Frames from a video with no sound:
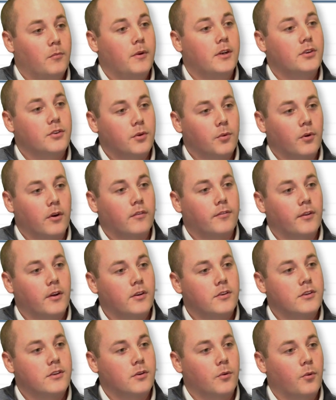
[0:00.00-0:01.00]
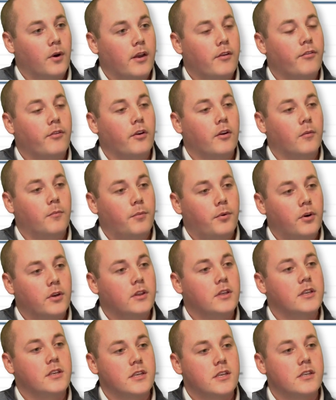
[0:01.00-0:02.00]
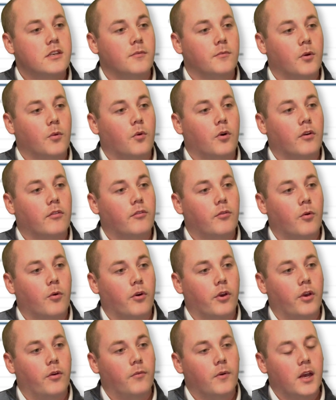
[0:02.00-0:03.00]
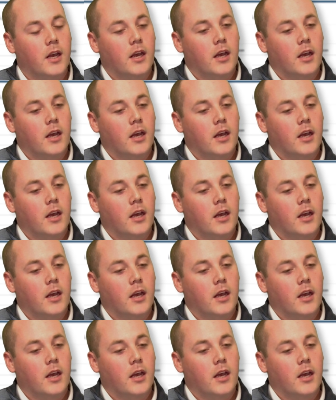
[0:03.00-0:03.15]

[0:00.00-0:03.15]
Well, Ministry Workflows is a way for you to put the system to work for you.